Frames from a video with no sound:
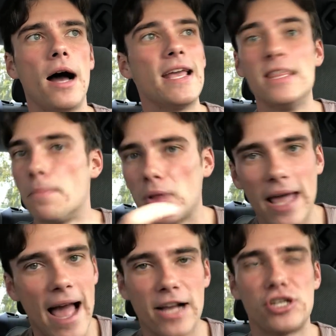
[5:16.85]
in the
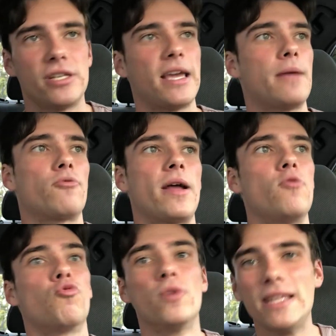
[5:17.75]
play-action game,
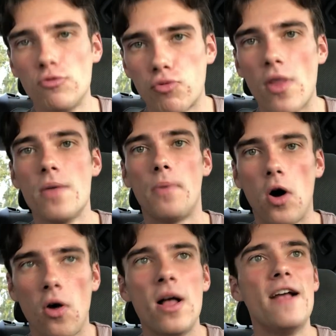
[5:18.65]
right? Really run the
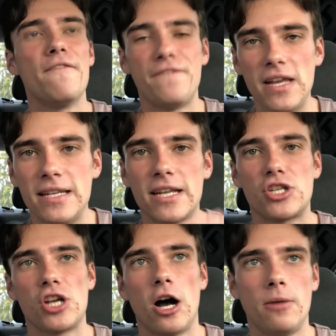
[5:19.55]
ball, feed Nick
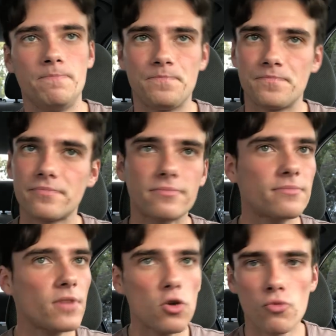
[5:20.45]
Chubb.
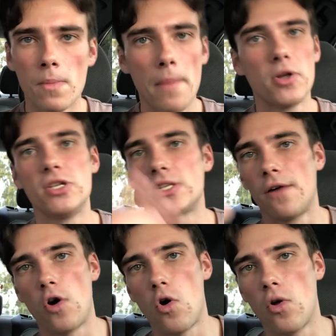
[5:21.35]
Remember, you still
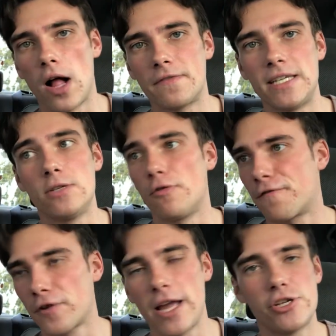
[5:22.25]
have a whole offseason with
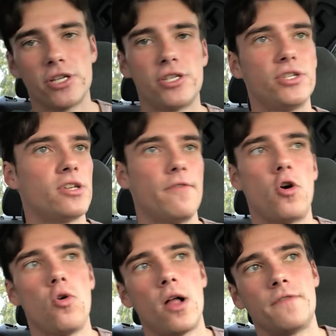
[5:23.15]
free agents. You still have a
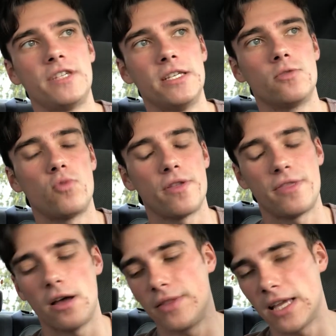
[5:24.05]
whole offseason with
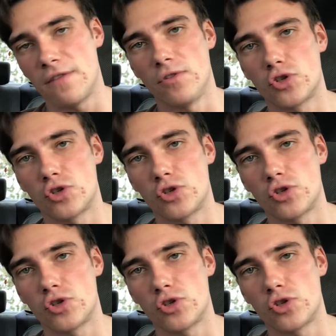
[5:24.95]
the NFL